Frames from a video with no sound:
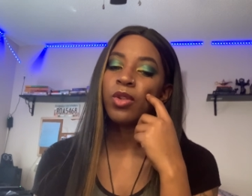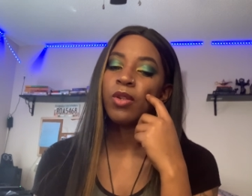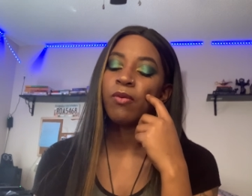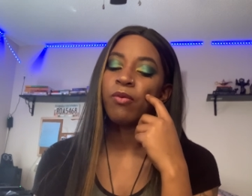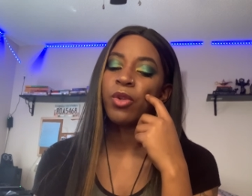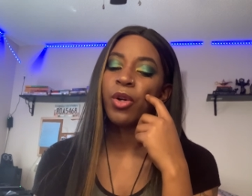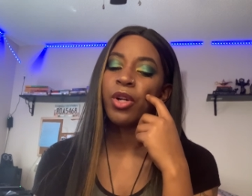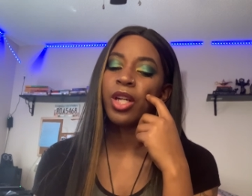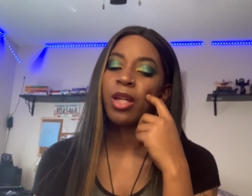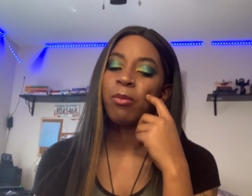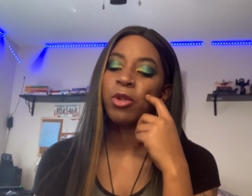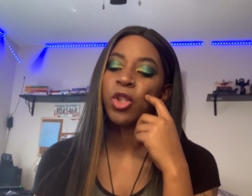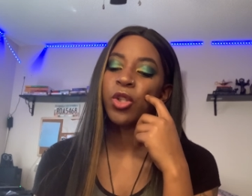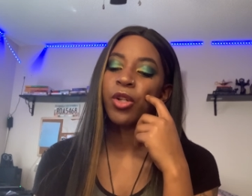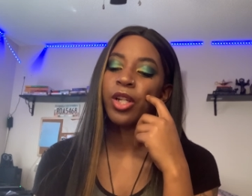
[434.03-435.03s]
very
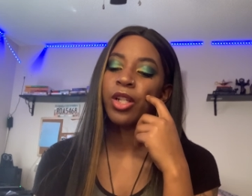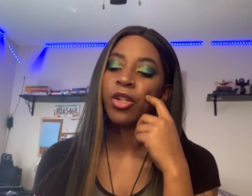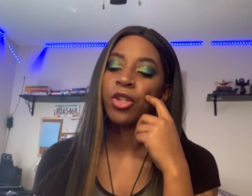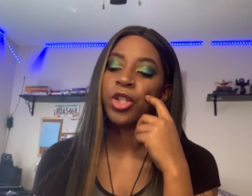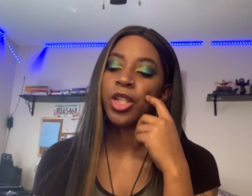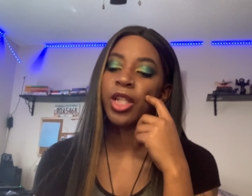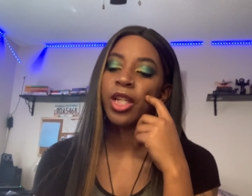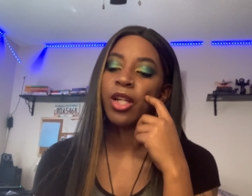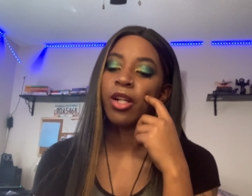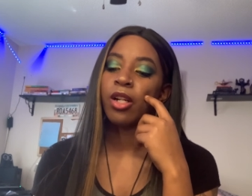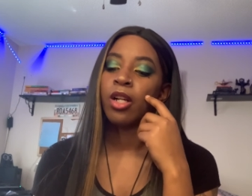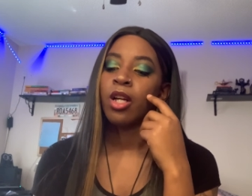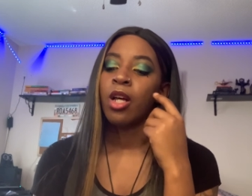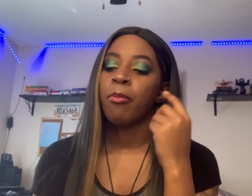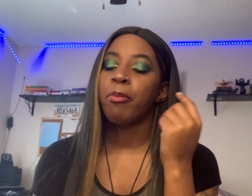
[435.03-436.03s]
immature energy here.
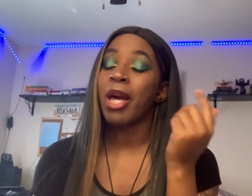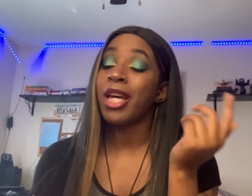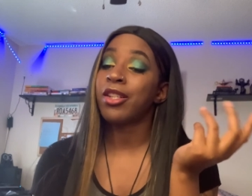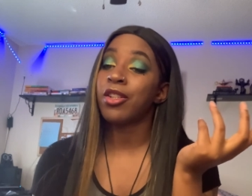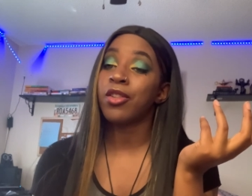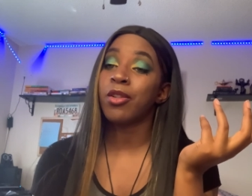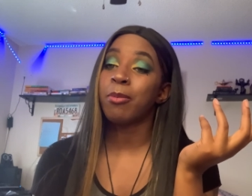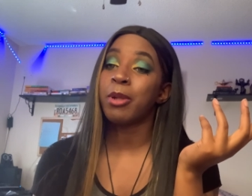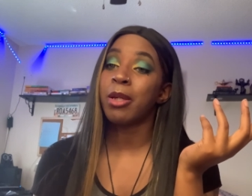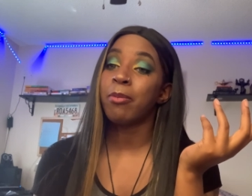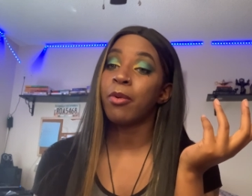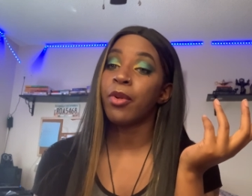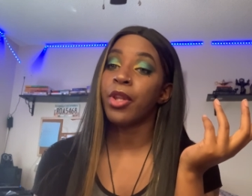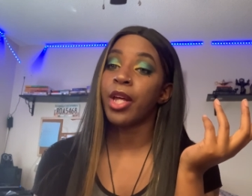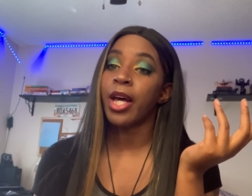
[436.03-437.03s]
Pages are
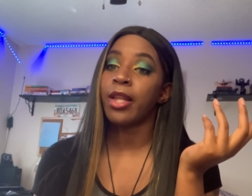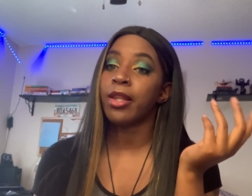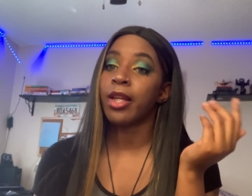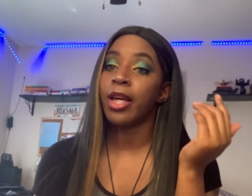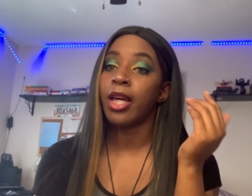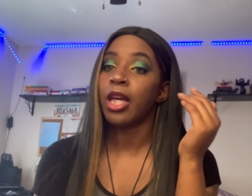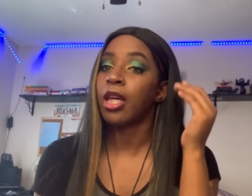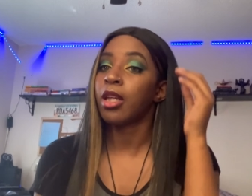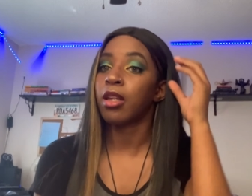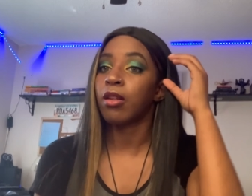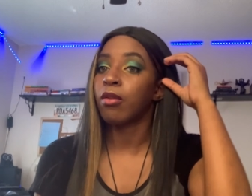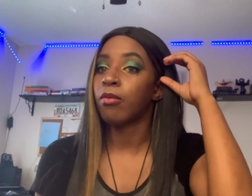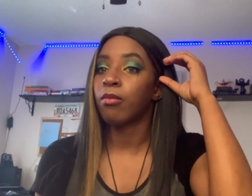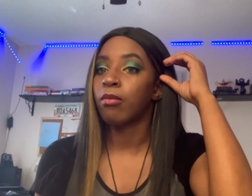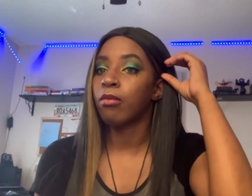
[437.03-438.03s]
people that, like,
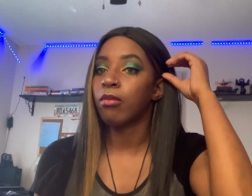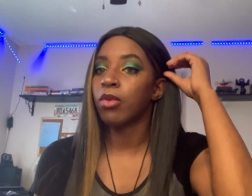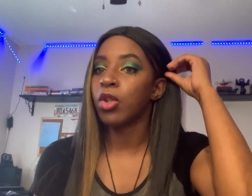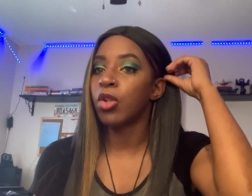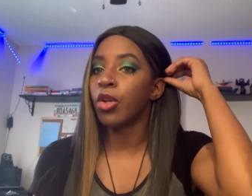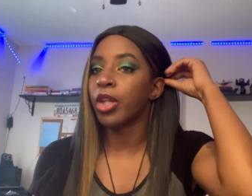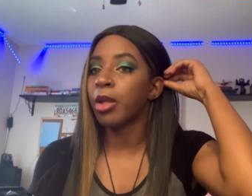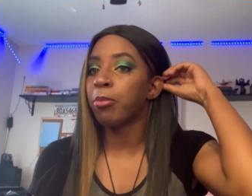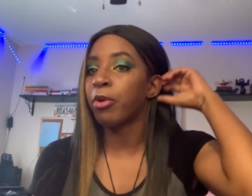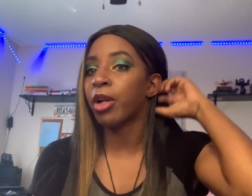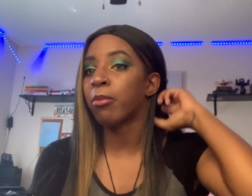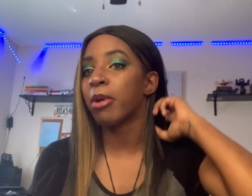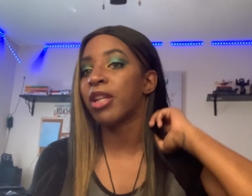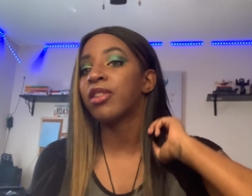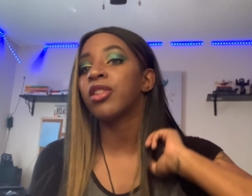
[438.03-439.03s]
you know, they
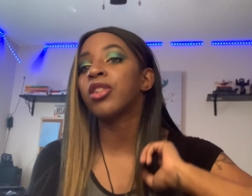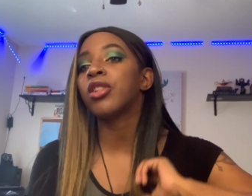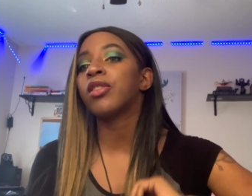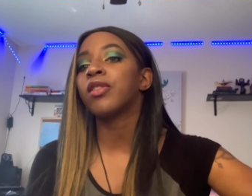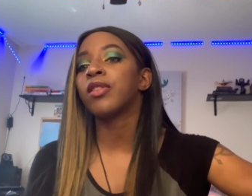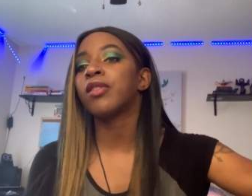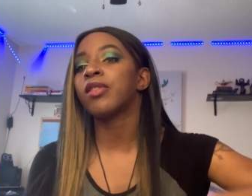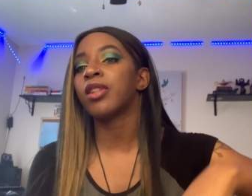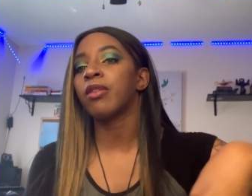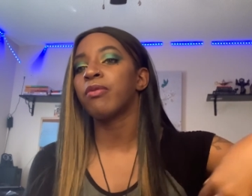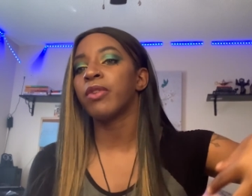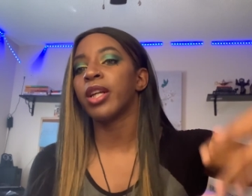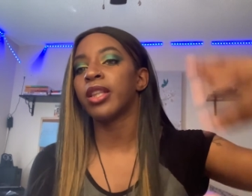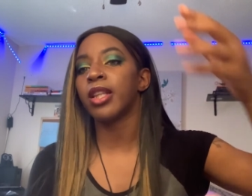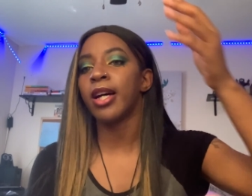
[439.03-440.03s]
bring messages and stuff
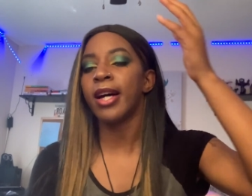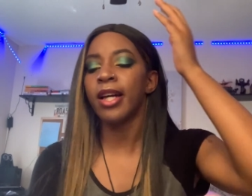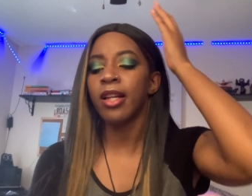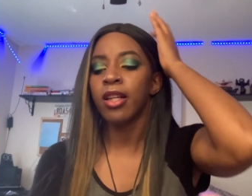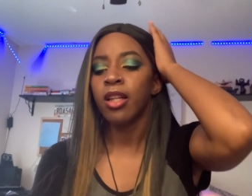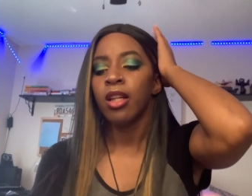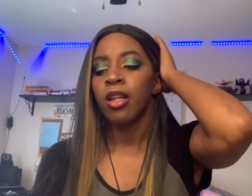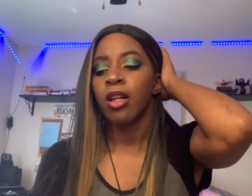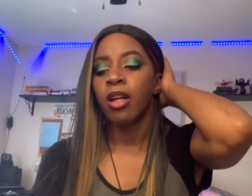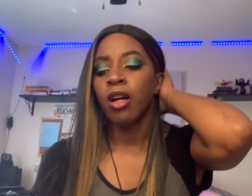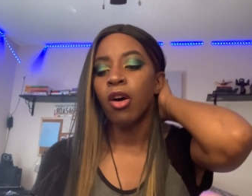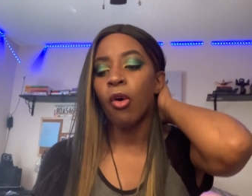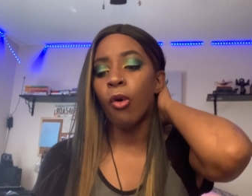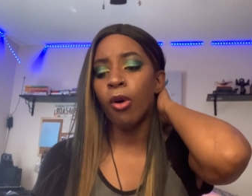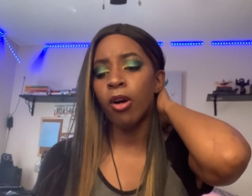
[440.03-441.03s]
like that,
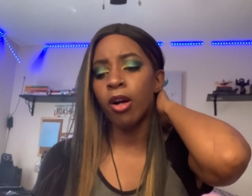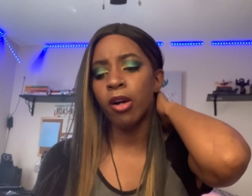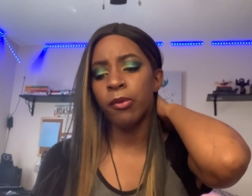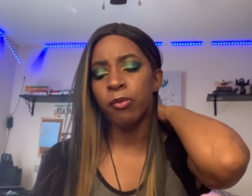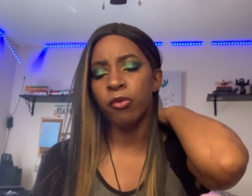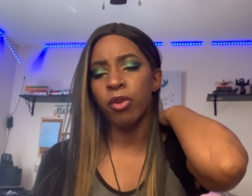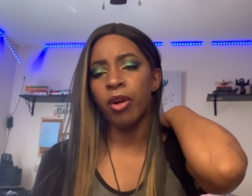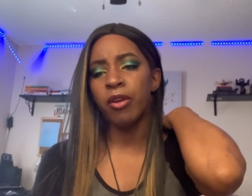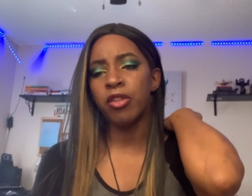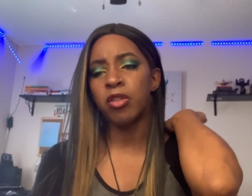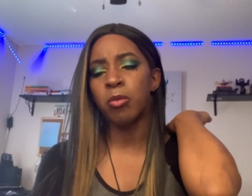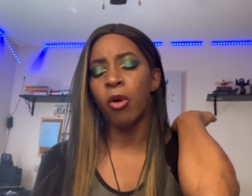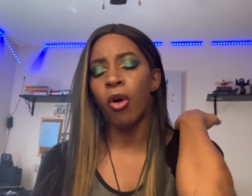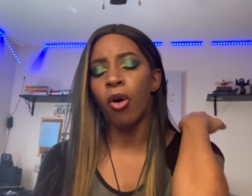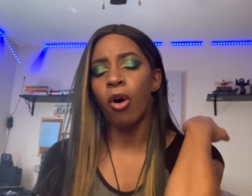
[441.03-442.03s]
or very
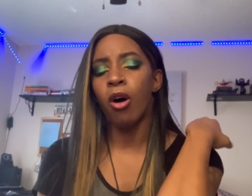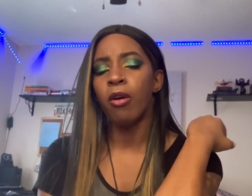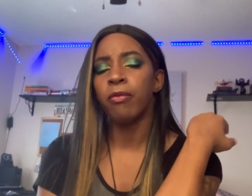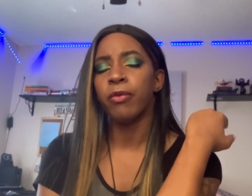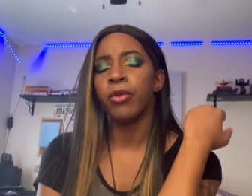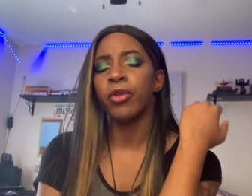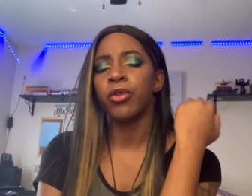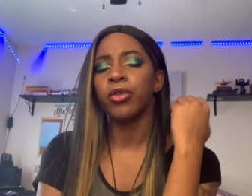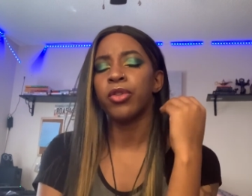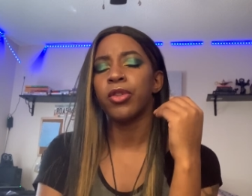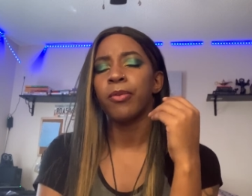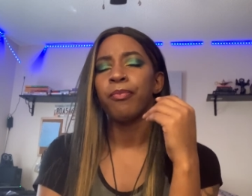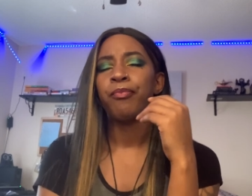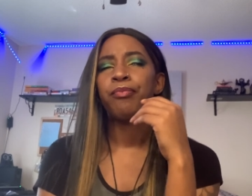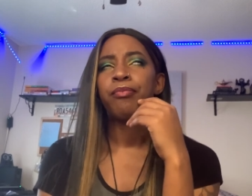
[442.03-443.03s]
small offers.
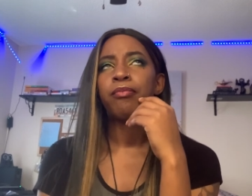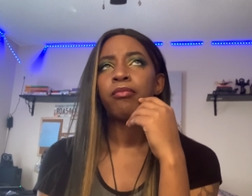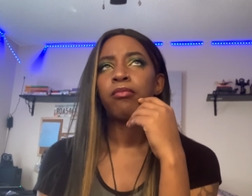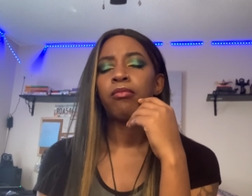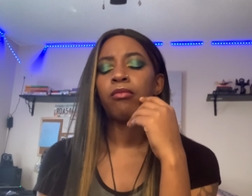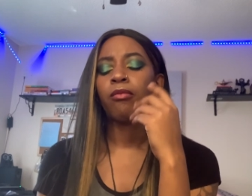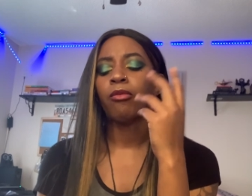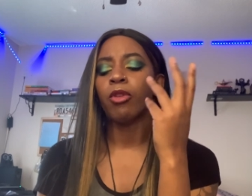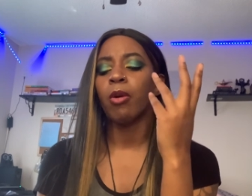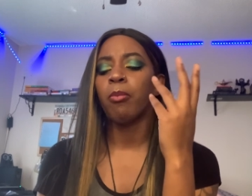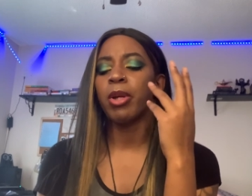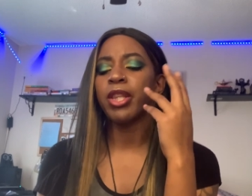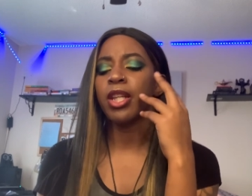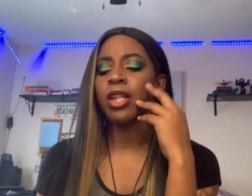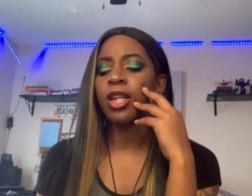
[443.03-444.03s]

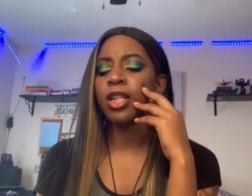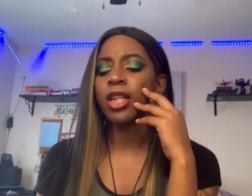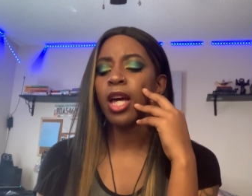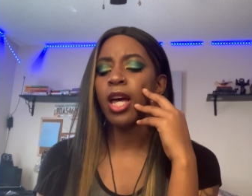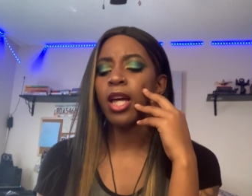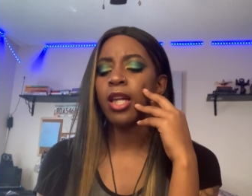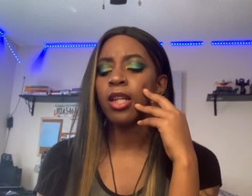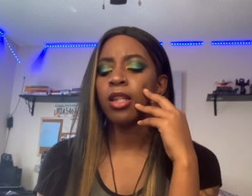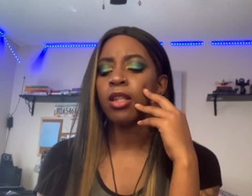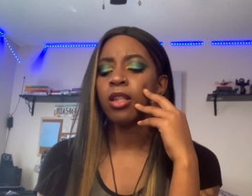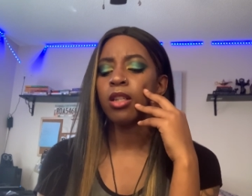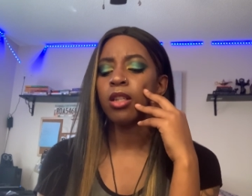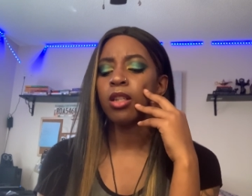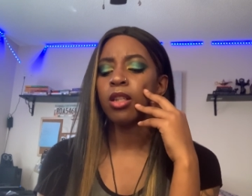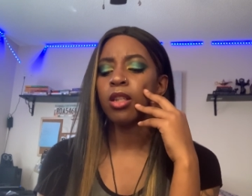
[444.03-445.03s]
But then again,
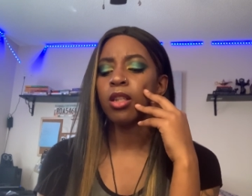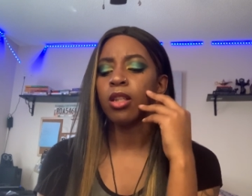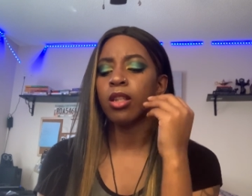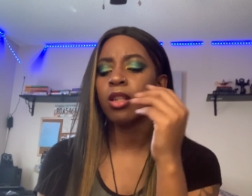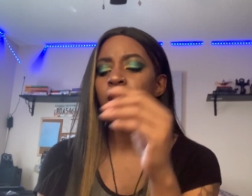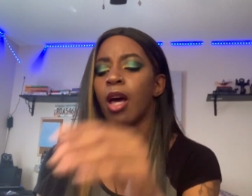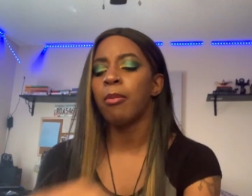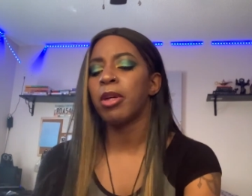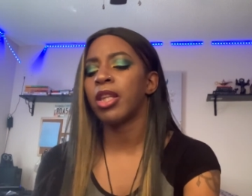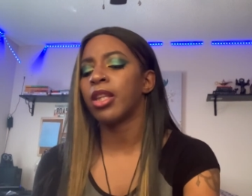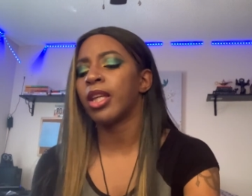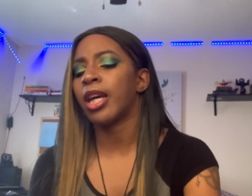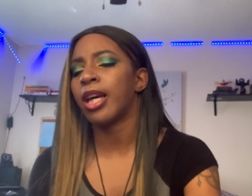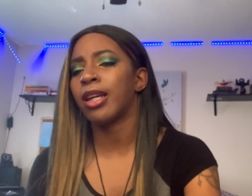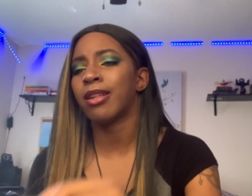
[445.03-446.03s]
I mean,
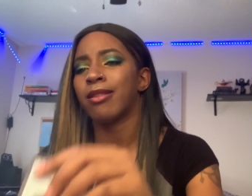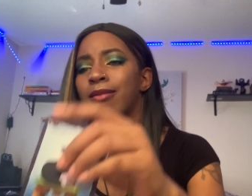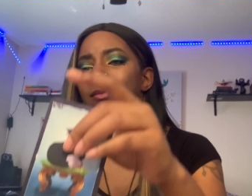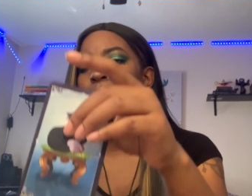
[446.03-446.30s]
like,